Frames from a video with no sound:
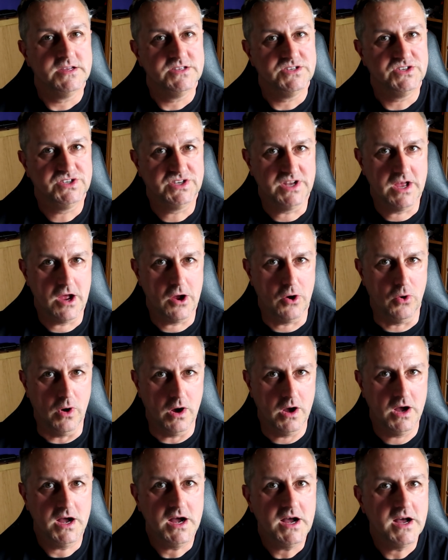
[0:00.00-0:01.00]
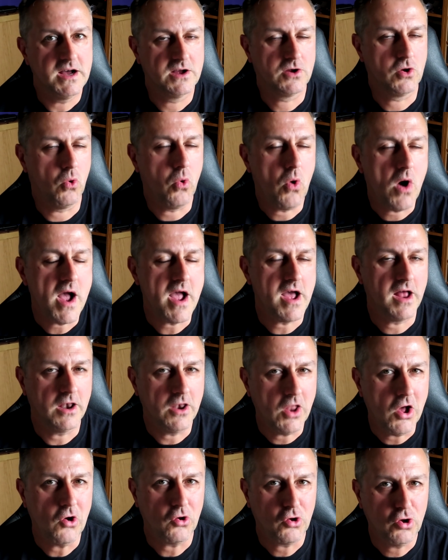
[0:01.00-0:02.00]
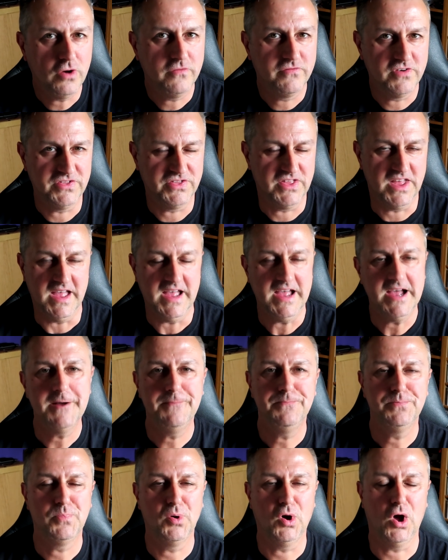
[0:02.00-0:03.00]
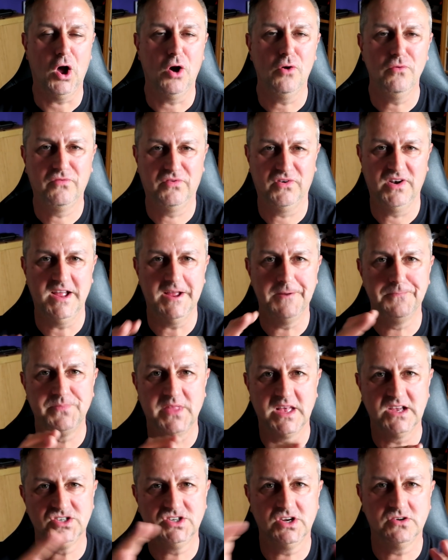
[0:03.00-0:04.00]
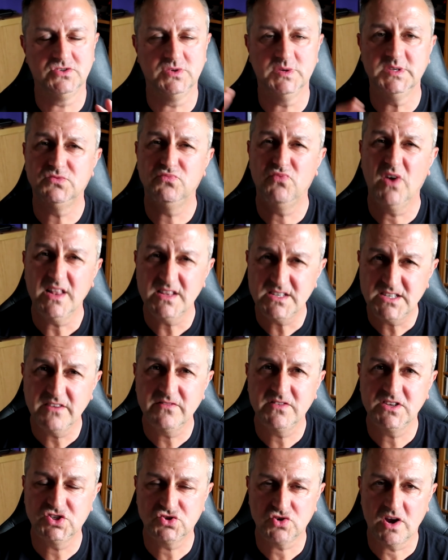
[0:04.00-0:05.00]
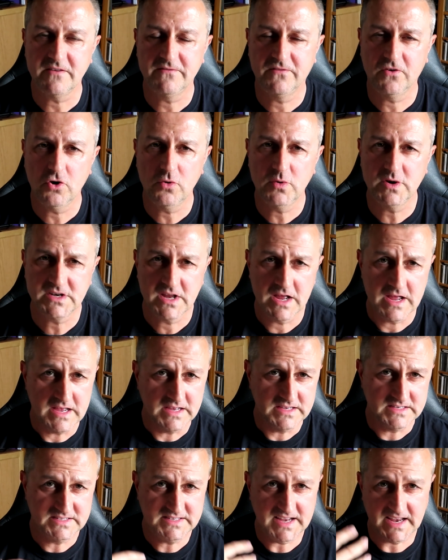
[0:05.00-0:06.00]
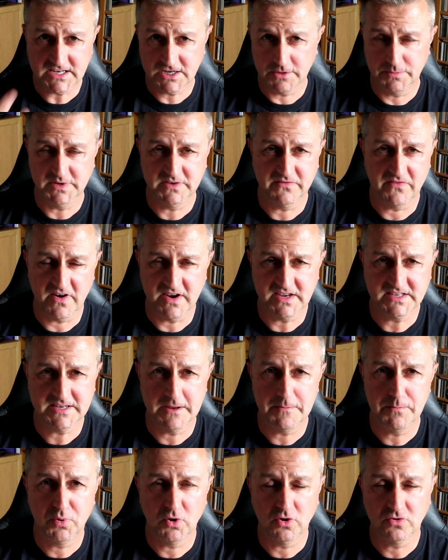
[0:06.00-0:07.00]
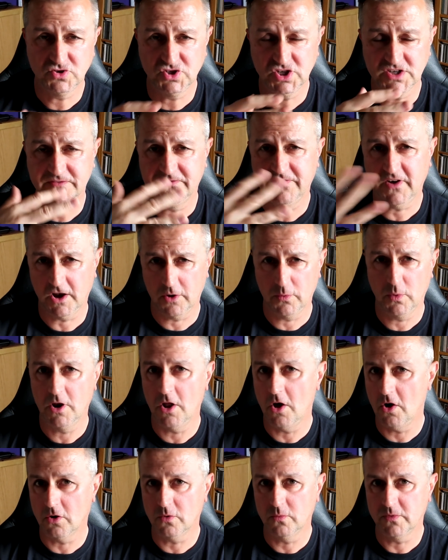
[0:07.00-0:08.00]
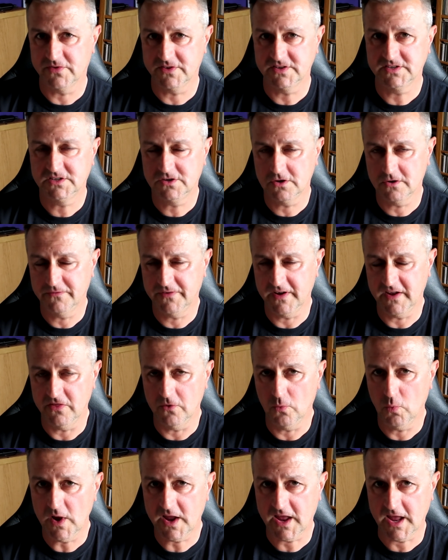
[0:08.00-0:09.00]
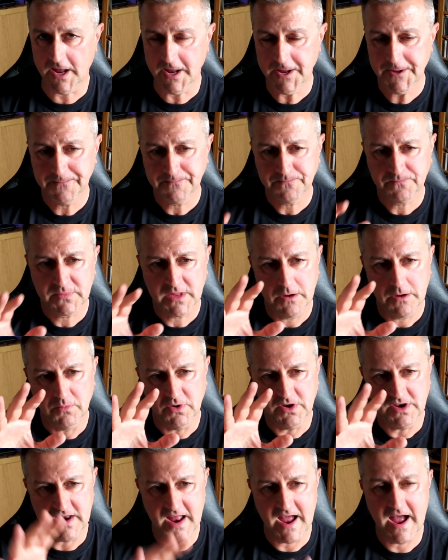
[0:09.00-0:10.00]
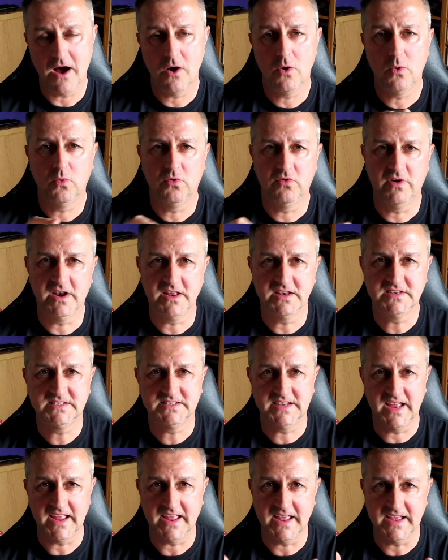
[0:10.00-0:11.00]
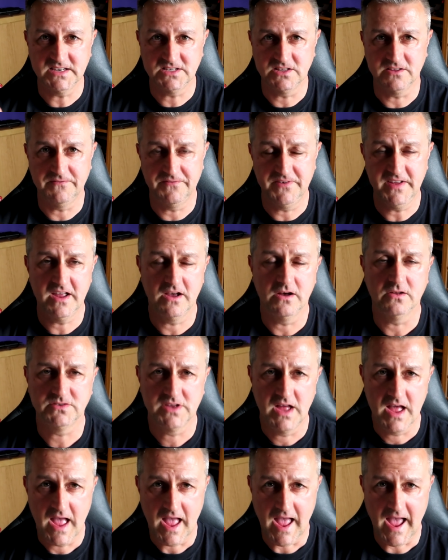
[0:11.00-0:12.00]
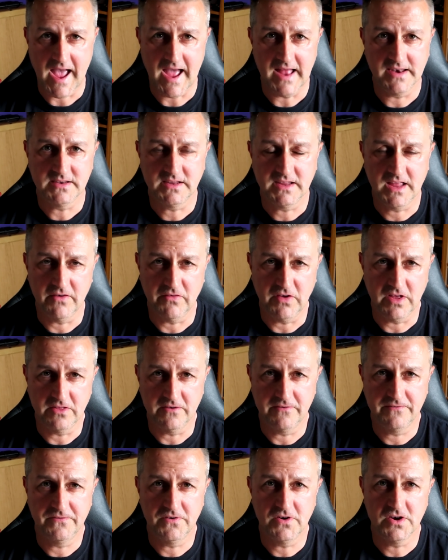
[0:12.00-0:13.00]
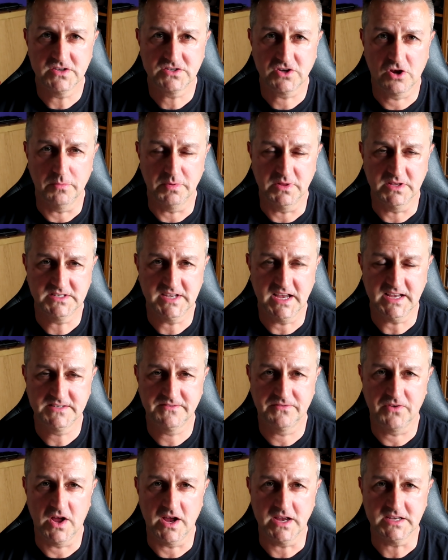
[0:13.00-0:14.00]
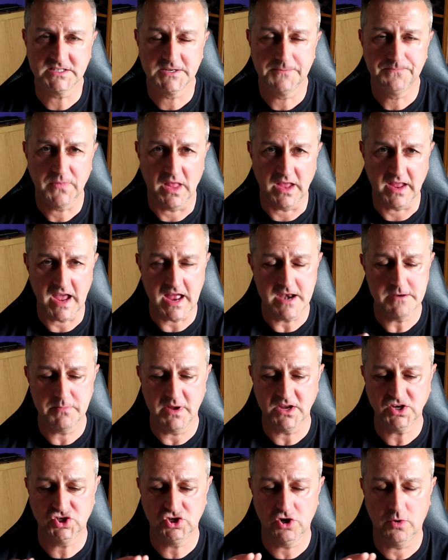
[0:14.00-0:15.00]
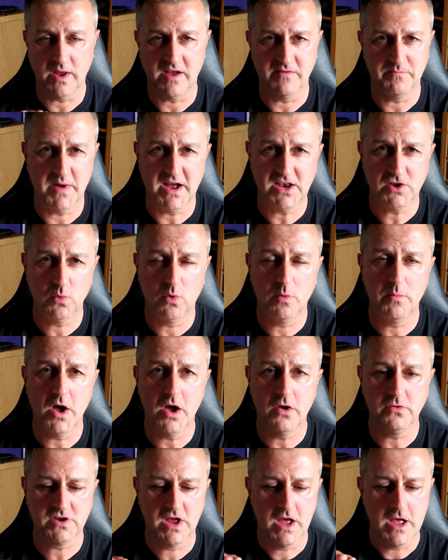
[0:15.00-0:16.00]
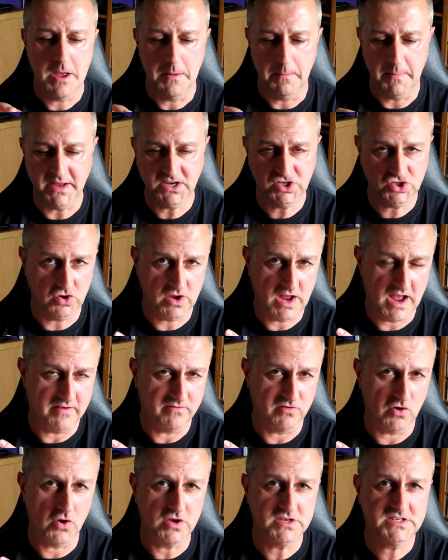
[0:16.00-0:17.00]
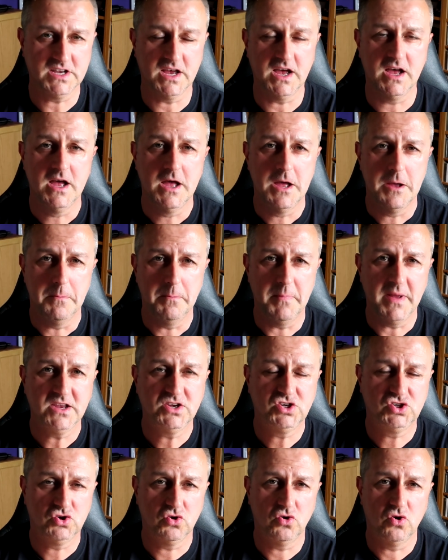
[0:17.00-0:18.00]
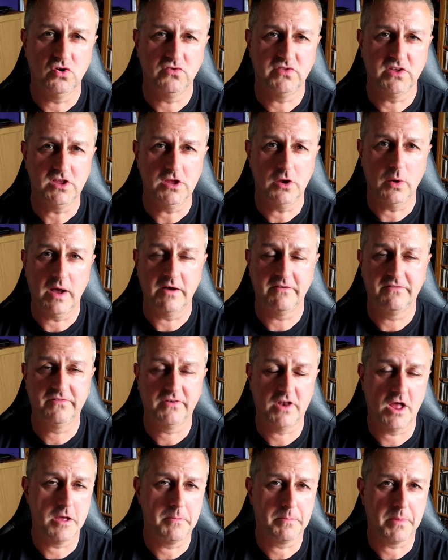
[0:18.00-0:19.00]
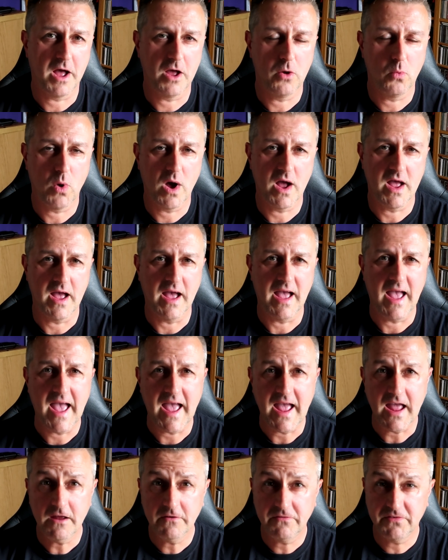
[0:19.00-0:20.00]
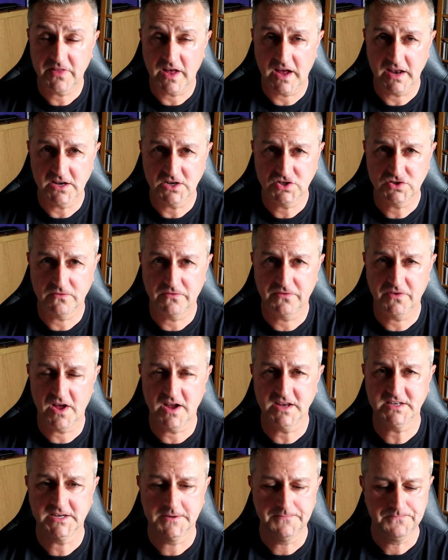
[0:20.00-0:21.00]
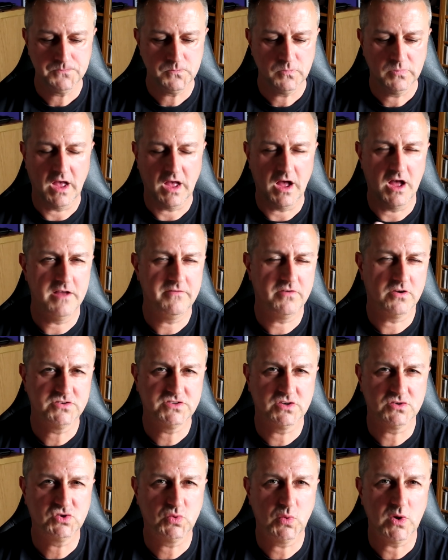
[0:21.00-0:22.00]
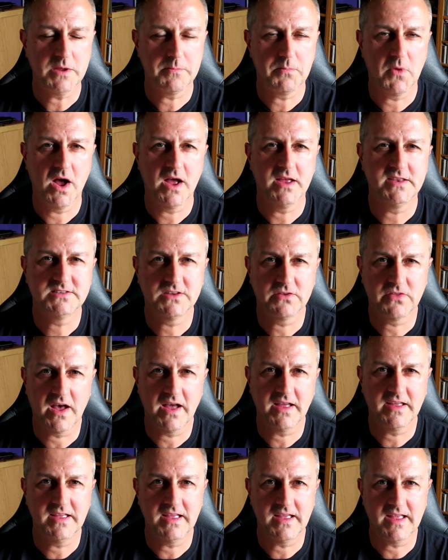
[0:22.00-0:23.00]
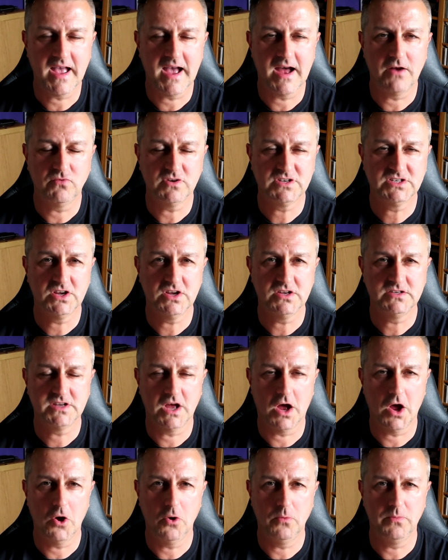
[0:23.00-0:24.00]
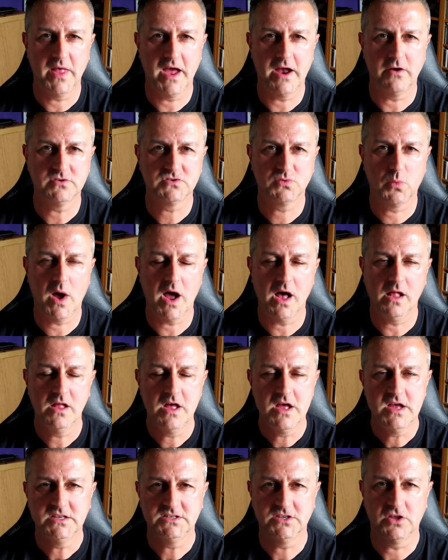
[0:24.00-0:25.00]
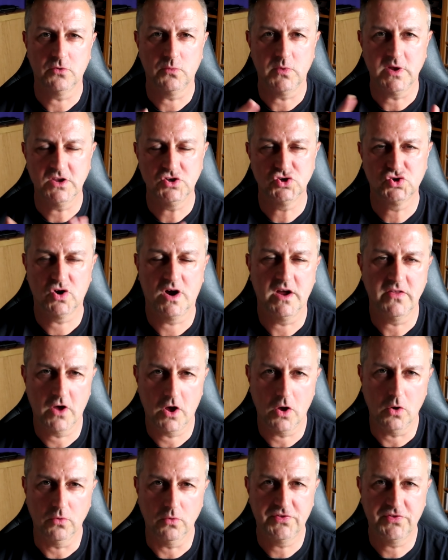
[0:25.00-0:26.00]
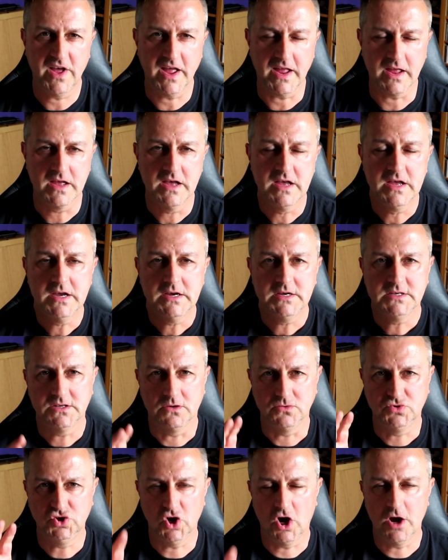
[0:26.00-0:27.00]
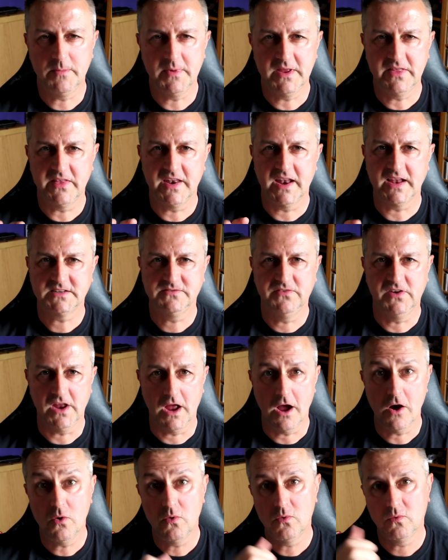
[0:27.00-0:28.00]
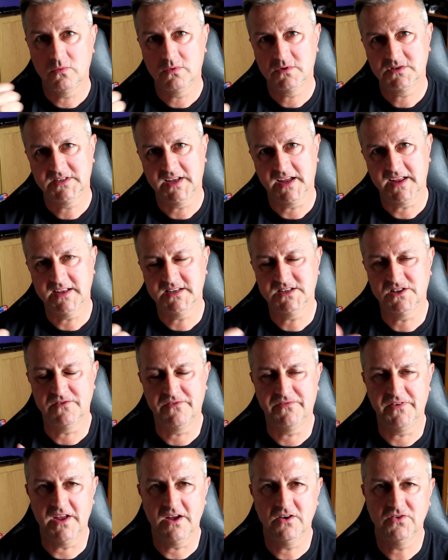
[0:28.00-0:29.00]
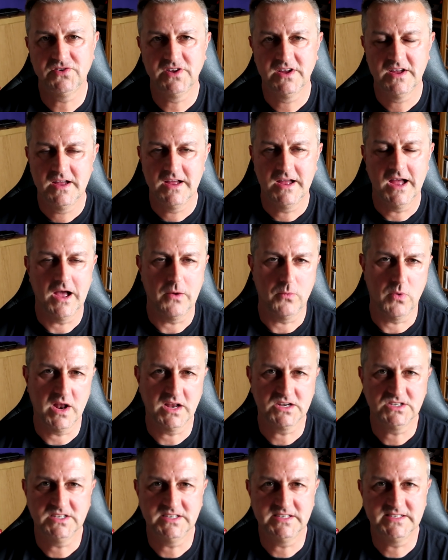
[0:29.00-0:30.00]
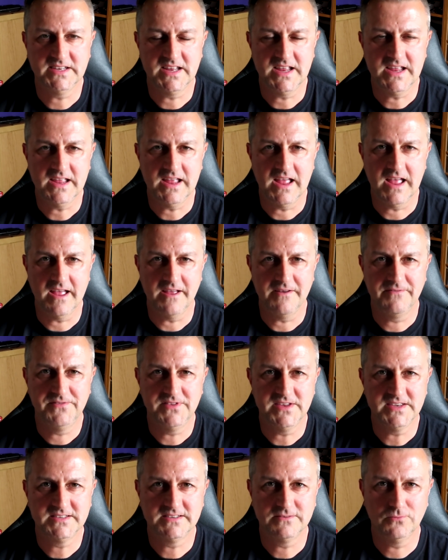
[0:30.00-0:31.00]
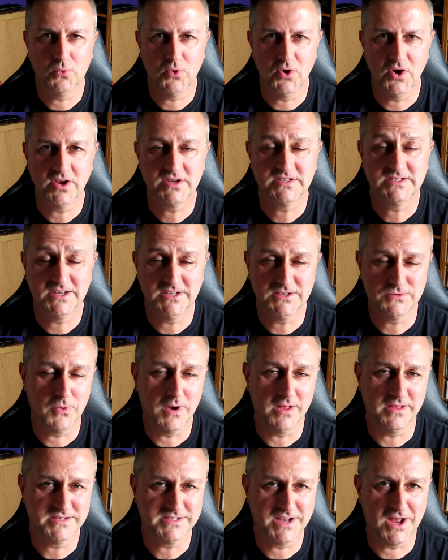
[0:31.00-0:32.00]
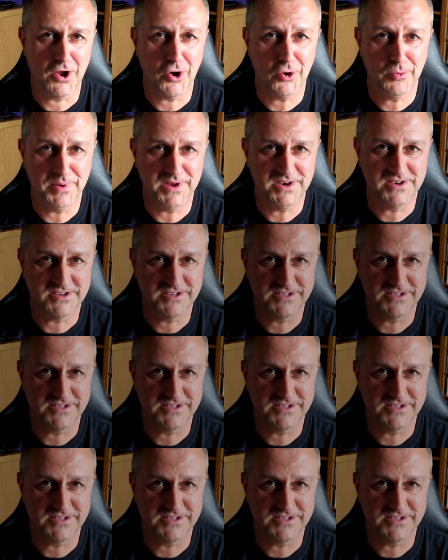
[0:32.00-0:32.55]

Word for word: so quite a lot covered there but hopefully that shows you it's relatively straightforward setup is very simple just follow along with the stuff in the wiki but now we're ready to take it to the field and give it the first couple of test flights Again, make sure we have manual mode, make sure you have loiter, make sure that you have fly-by-wire A for that initial flight. I've also tweaked mine so that I can get return to home there as well, so that we can try the thing. So join me in the next video, take it to the field, and we'll actually see if this works as well as I hope it